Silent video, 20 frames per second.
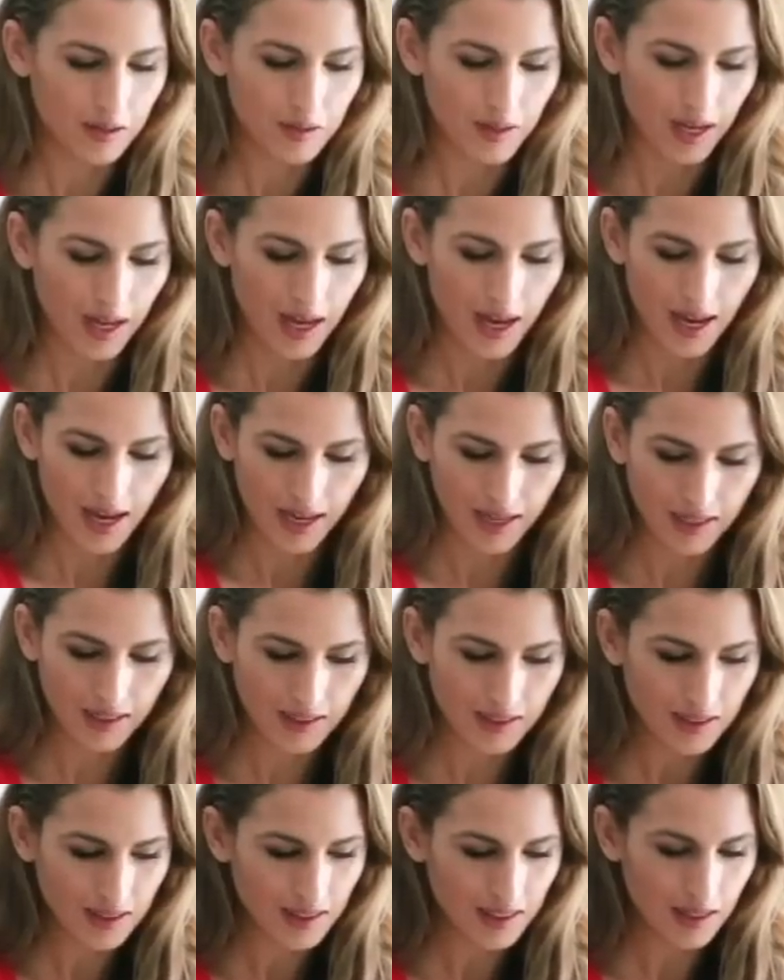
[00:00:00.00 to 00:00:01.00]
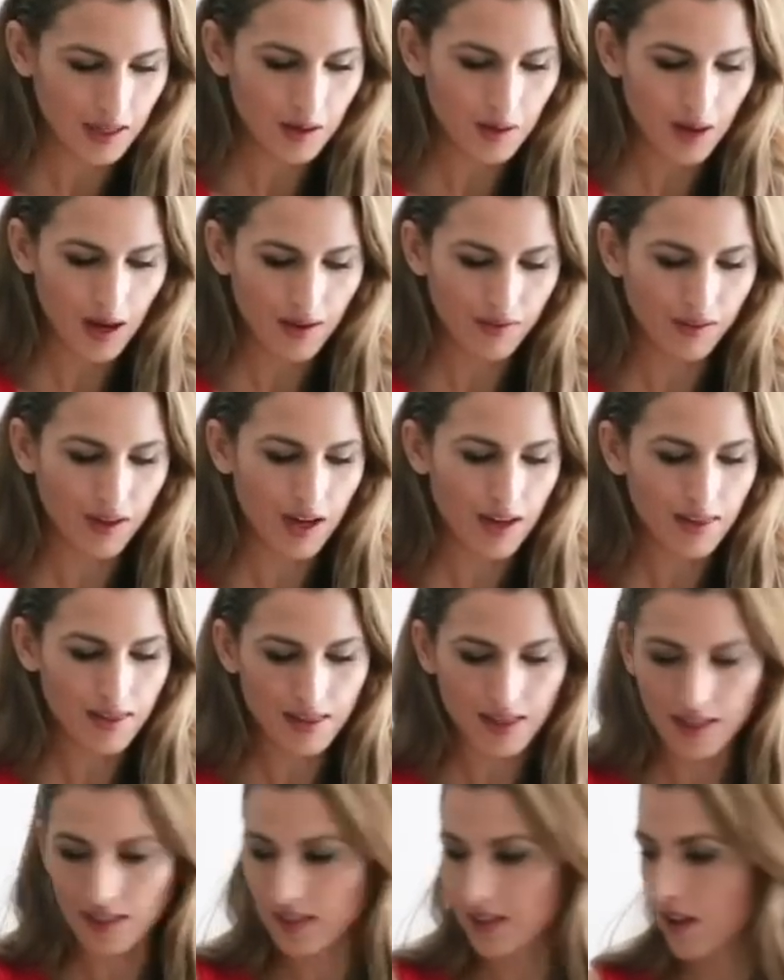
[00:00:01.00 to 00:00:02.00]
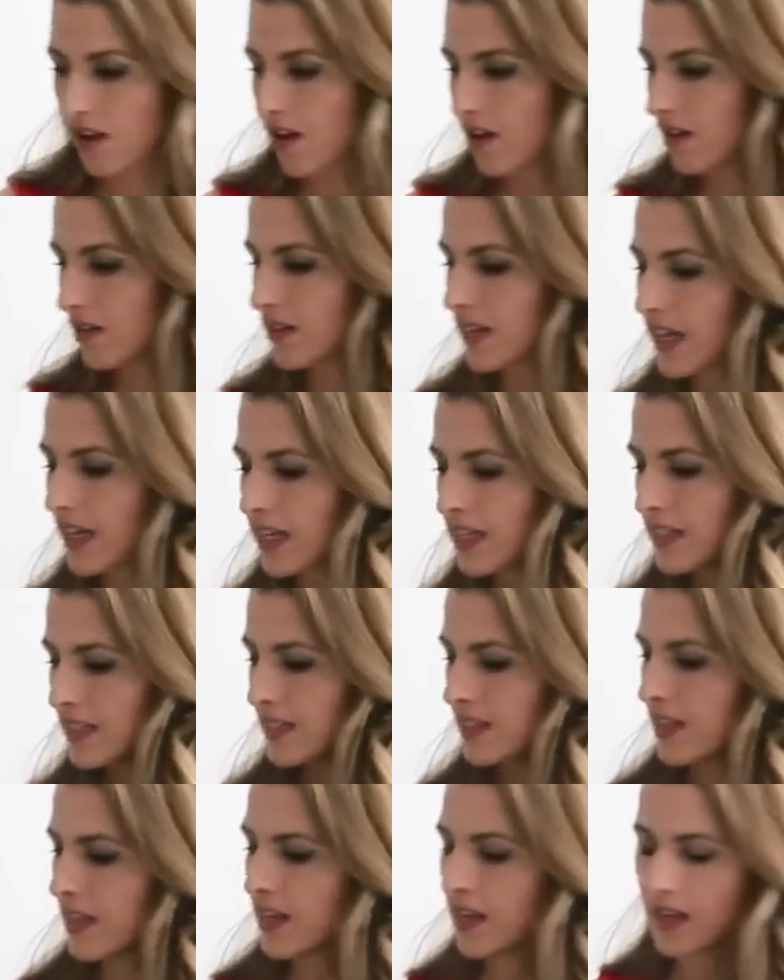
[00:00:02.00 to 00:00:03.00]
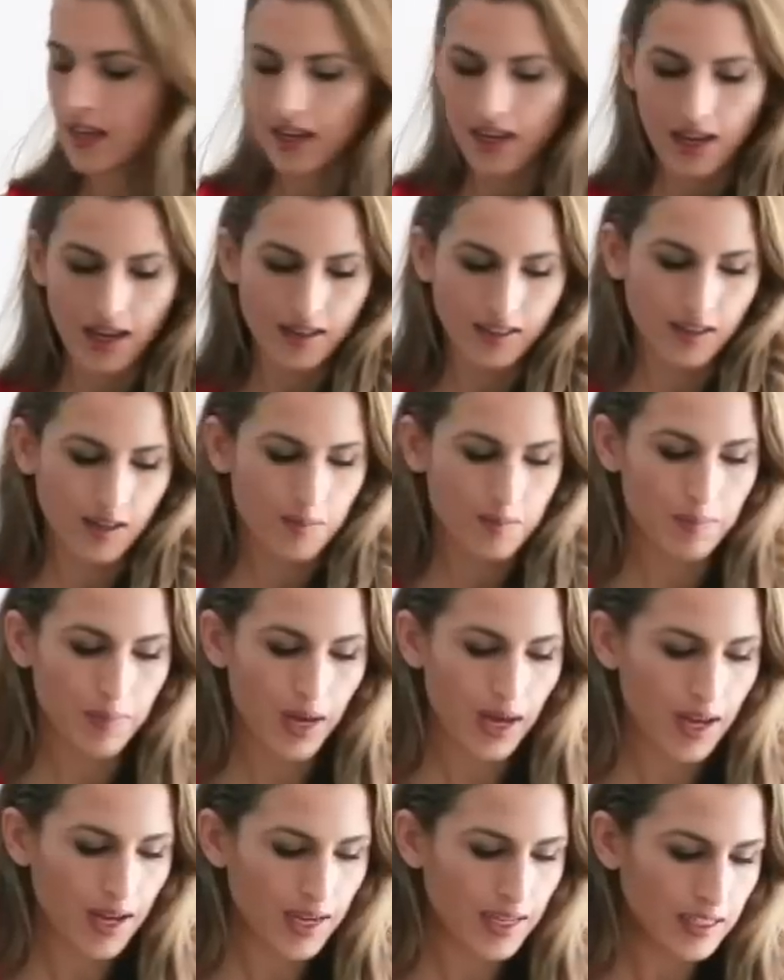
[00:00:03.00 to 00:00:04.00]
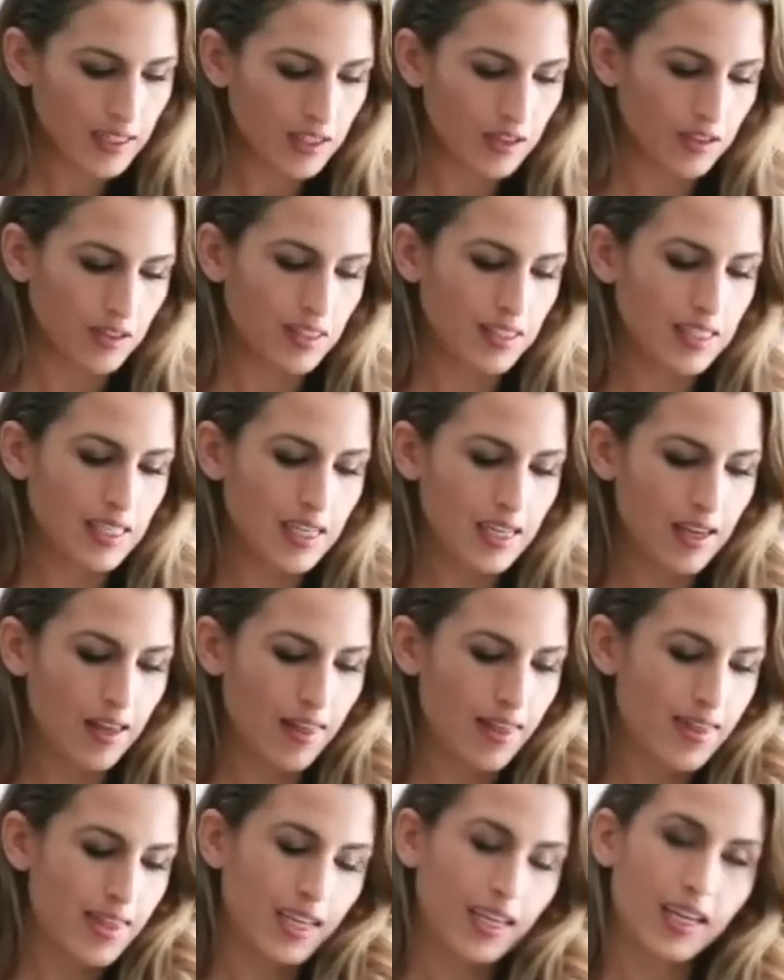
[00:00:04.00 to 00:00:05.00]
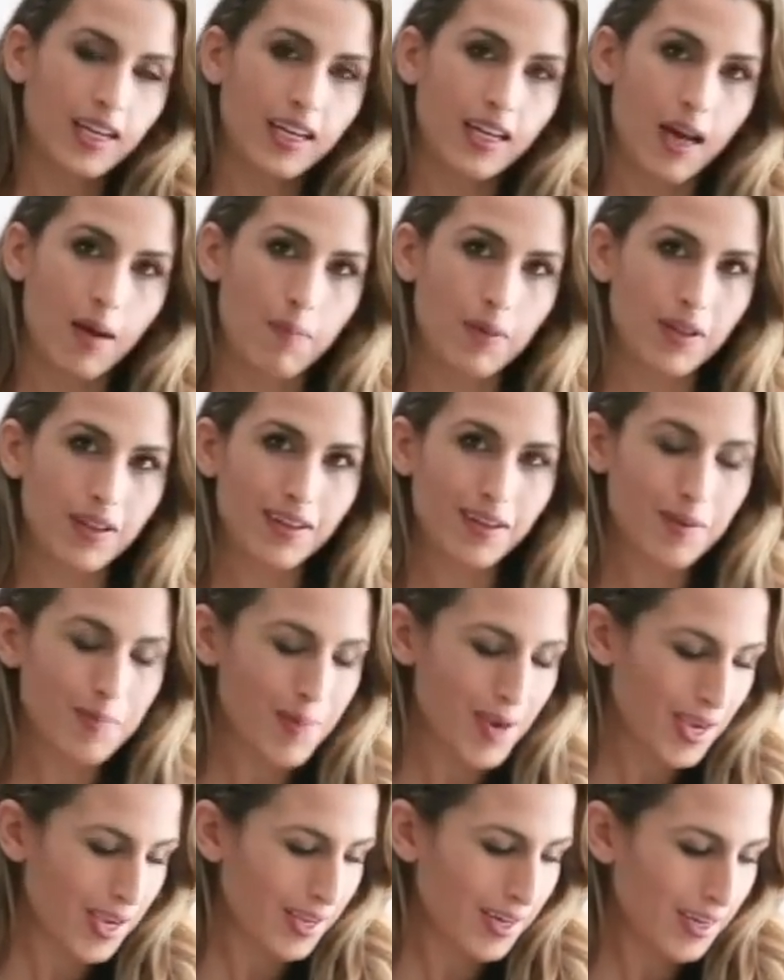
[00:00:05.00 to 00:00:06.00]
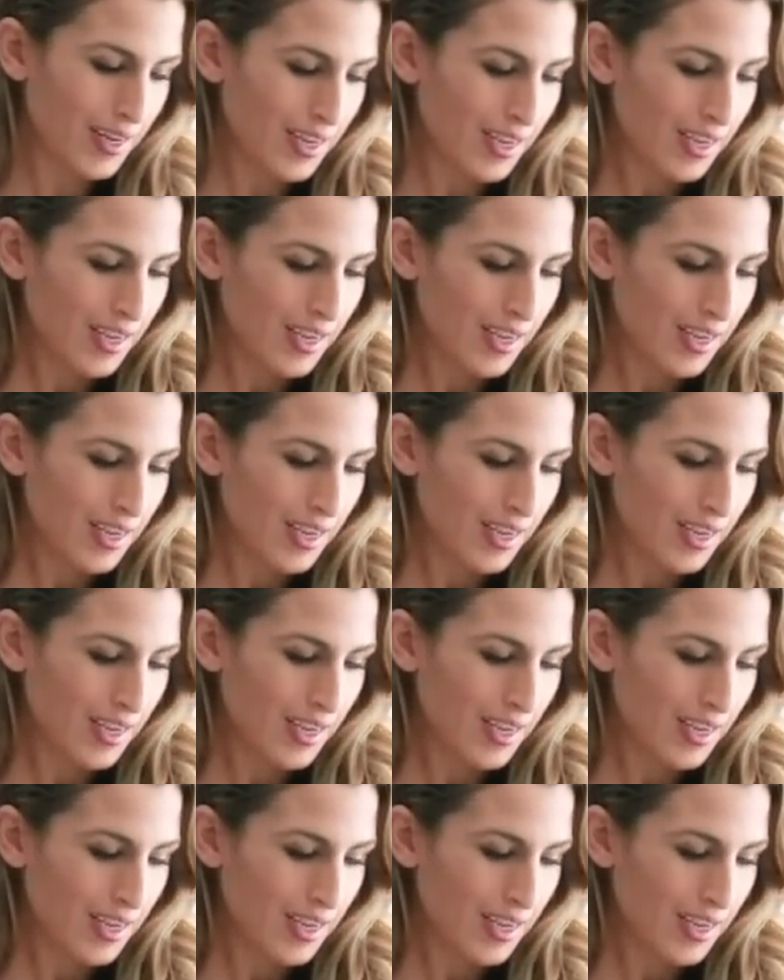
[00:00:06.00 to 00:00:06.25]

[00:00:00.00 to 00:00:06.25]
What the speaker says: Okay, so I've gotten this all nice and combined. You'll see it thickening up a little bit.